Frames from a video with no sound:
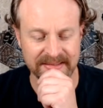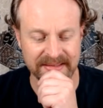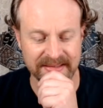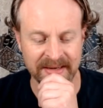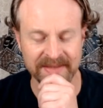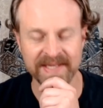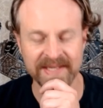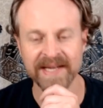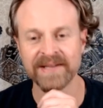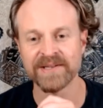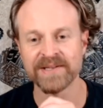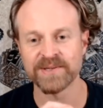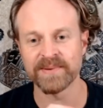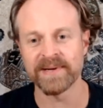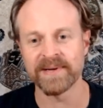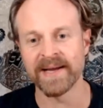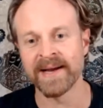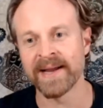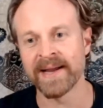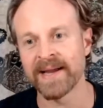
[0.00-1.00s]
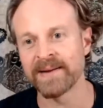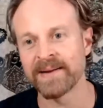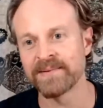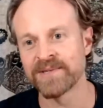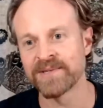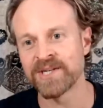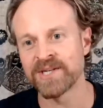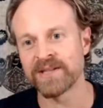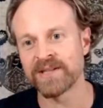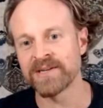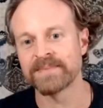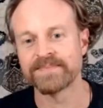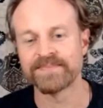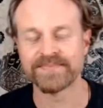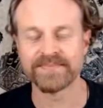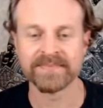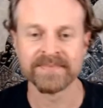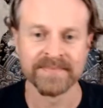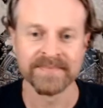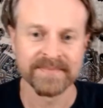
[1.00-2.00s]
tell you this one. Okay, check this out.
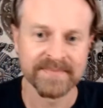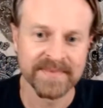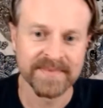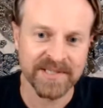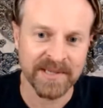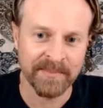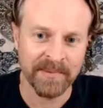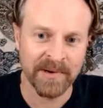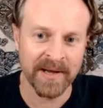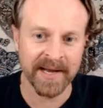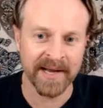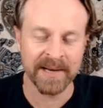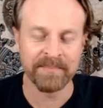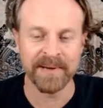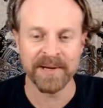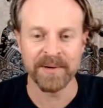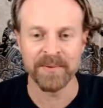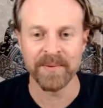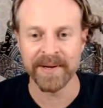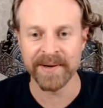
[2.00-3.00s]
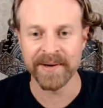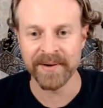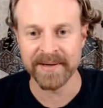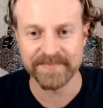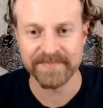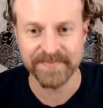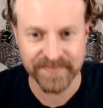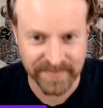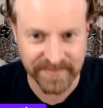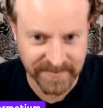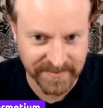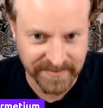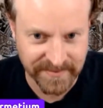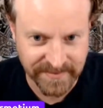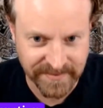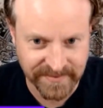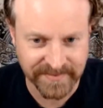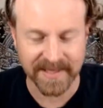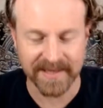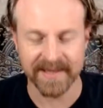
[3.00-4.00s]
So I'm lying in bed one night,
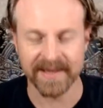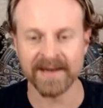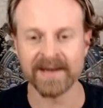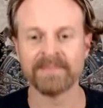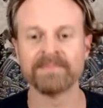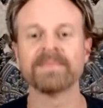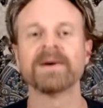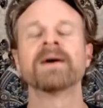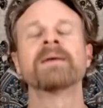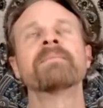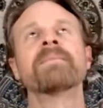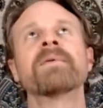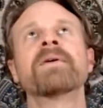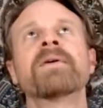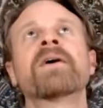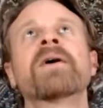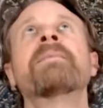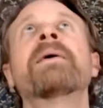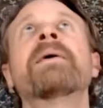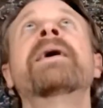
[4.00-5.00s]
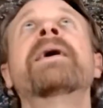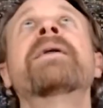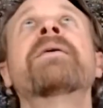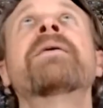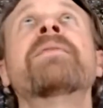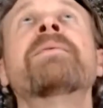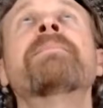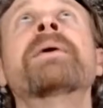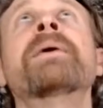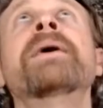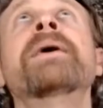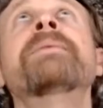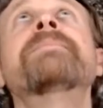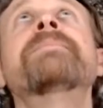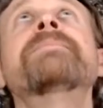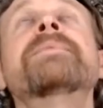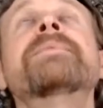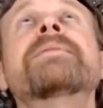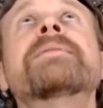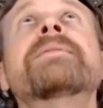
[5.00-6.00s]
and I got my head on the bed,
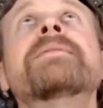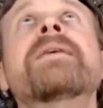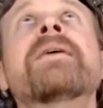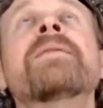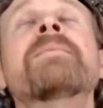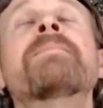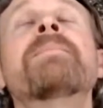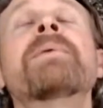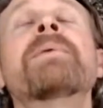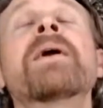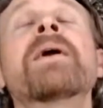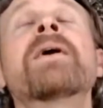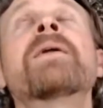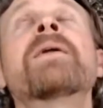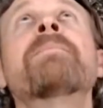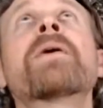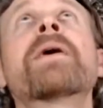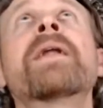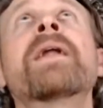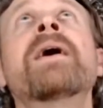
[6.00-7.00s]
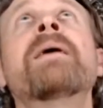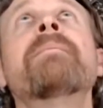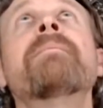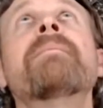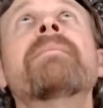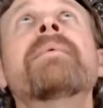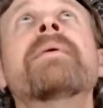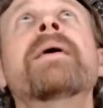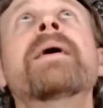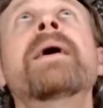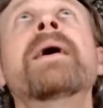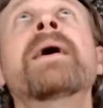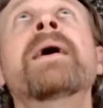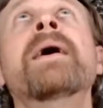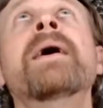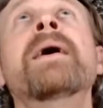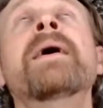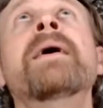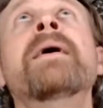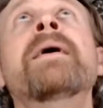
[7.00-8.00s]
on the pillow, and I'm looking up,
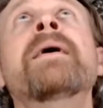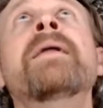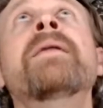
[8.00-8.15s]
and